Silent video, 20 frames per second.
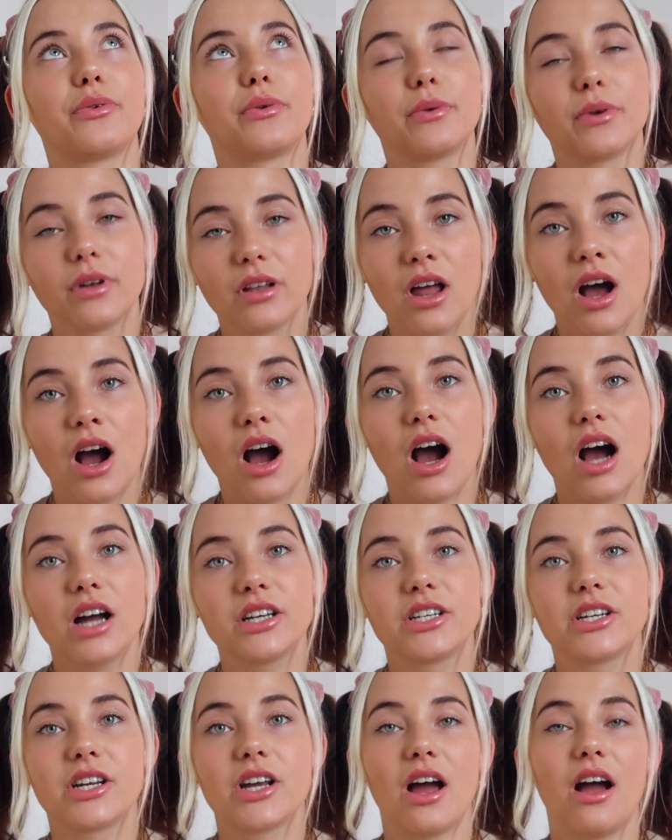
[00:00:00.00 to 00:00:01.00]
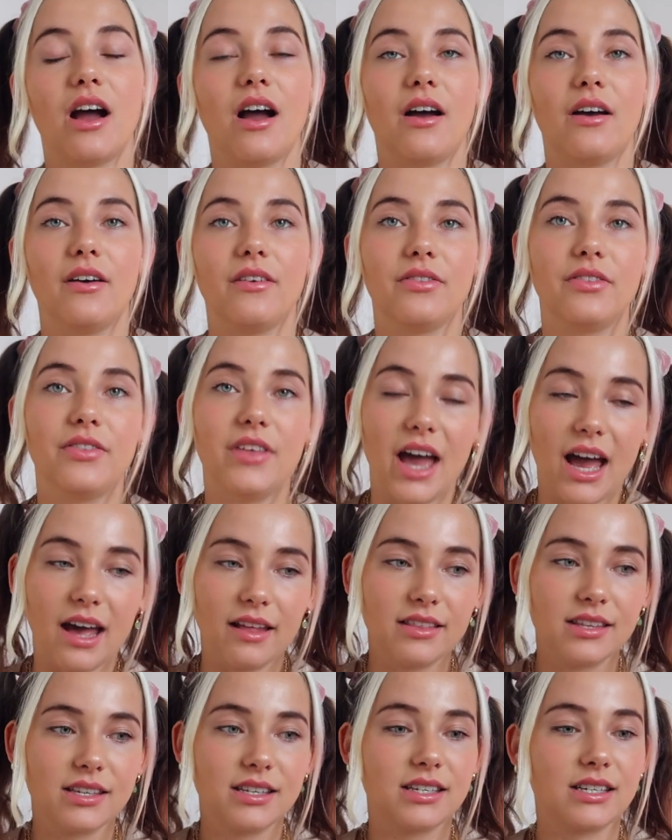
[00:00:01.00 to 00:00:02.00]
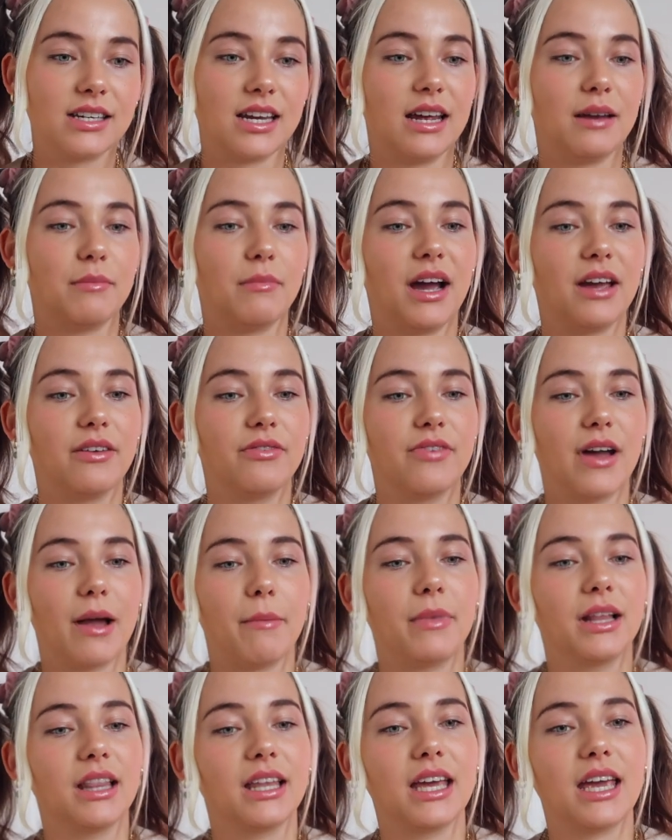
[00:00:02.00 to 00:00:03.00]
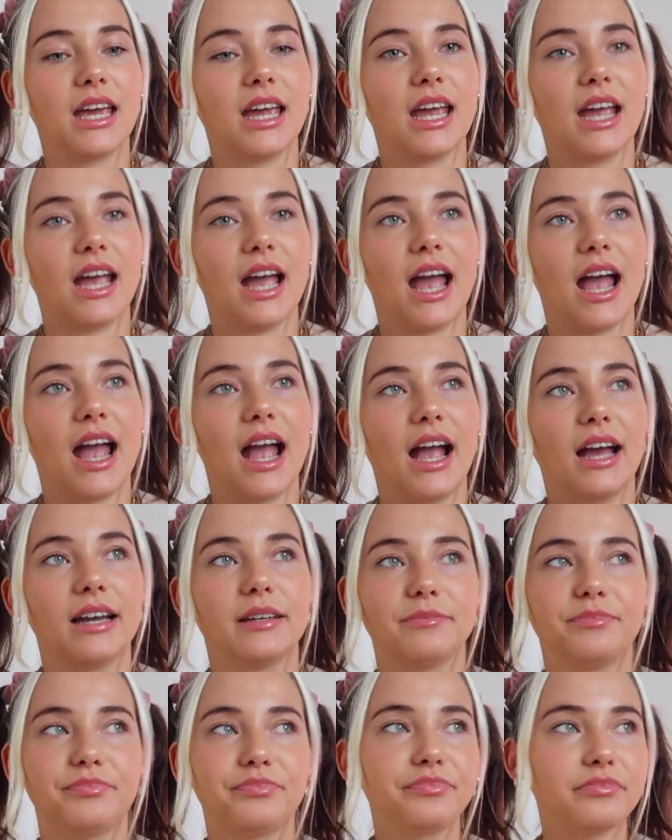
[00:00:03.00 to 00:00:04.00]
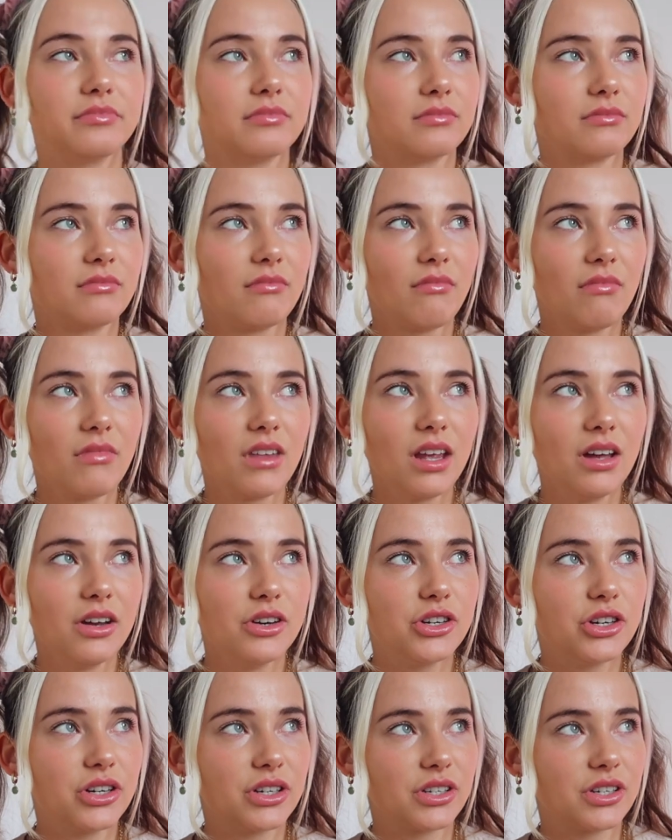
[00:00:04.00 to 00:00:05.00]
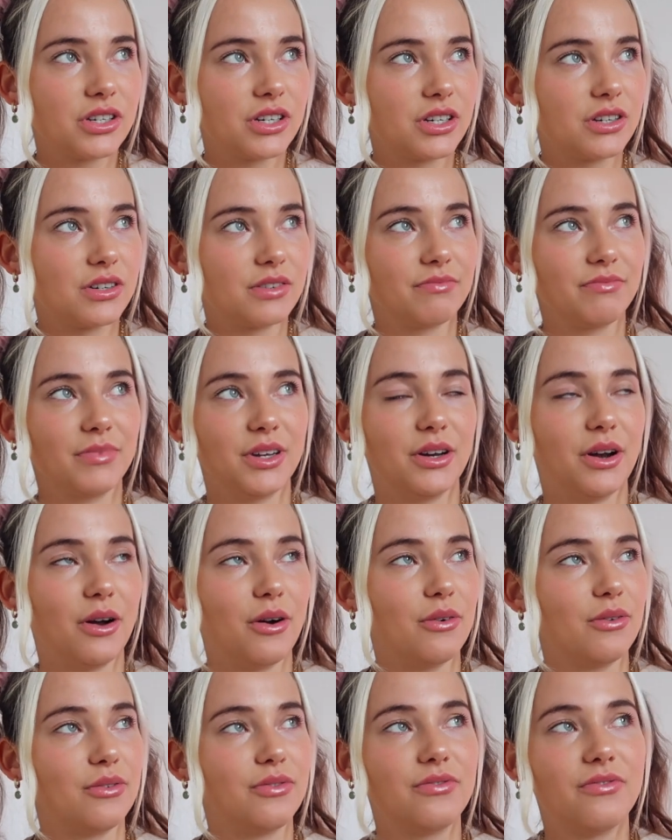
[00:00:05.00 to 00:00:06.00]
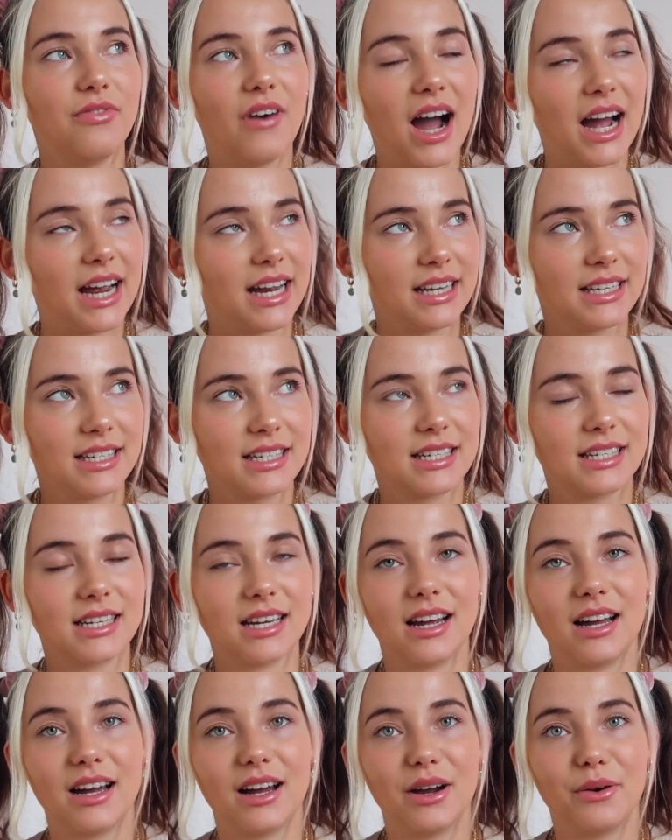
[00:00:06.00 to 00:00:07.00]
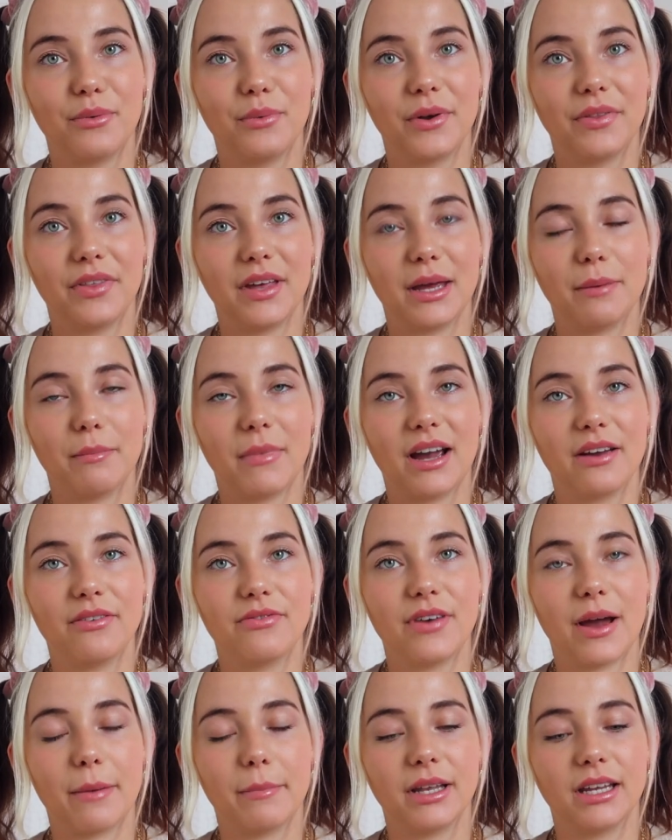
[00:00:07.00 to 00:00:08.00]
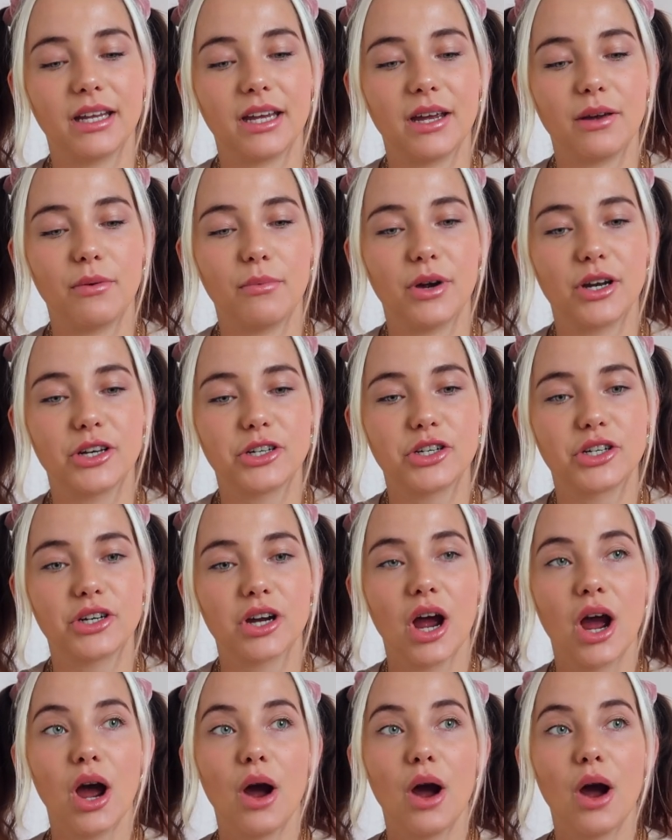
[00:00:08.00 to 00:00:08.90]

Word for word: through a lot. Uh, deaths in my family, and just, you know, fights uh, within my family, which